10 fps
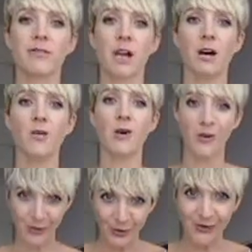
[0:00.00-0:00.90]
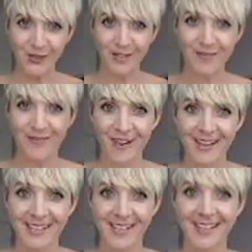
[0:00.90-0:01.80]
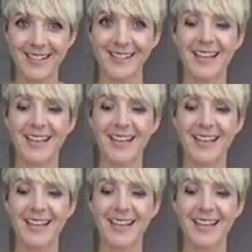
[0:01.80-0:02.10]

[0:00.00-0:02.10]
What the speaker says: now got onto the fact that